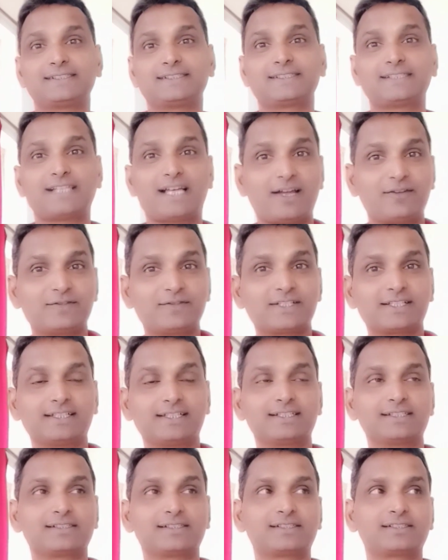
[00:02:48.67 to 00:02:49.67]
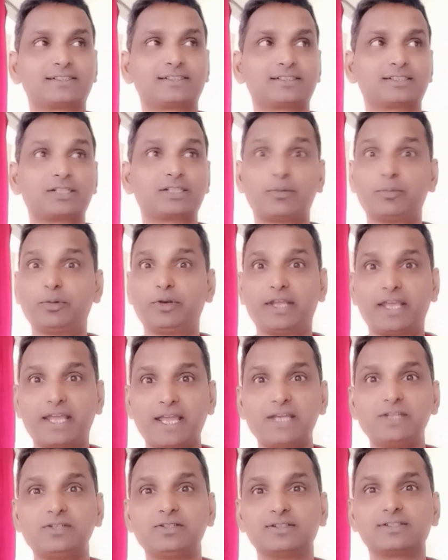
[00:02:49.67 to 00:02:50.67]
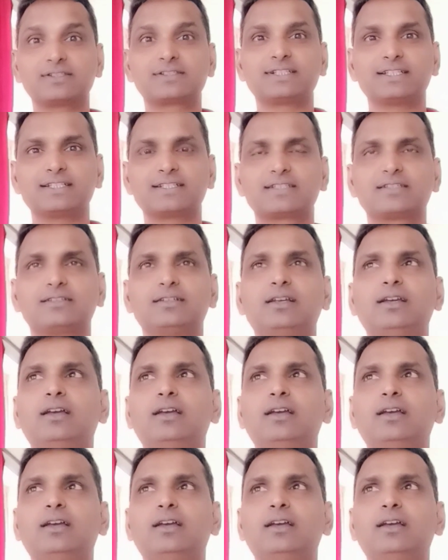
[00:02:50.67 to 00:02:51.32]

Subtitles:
soft skills, communication skills.